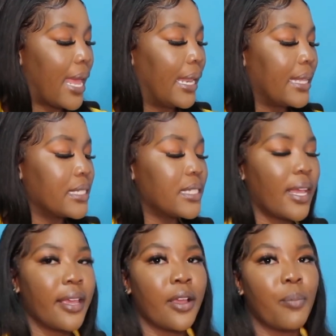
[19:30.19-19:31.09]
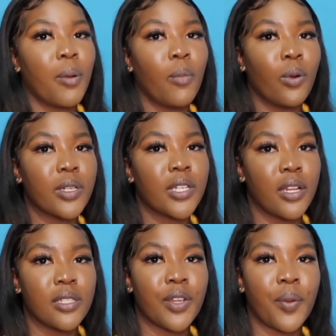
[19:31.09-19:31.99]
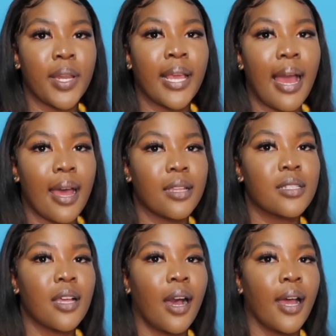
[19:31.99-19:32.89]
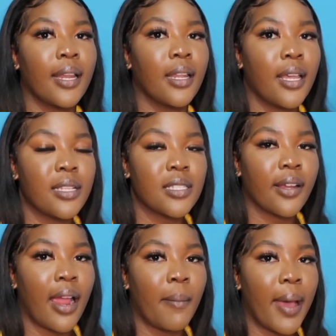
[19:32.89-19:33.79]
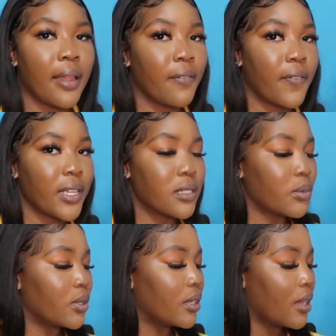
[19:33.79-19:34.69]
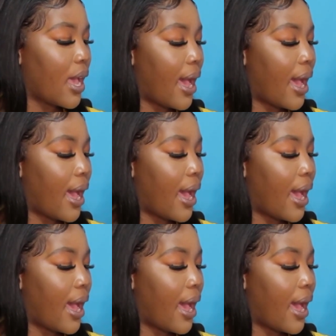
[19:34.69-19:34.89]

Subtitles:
And let's say your promotions, you're running ads on Instagram and Facebook,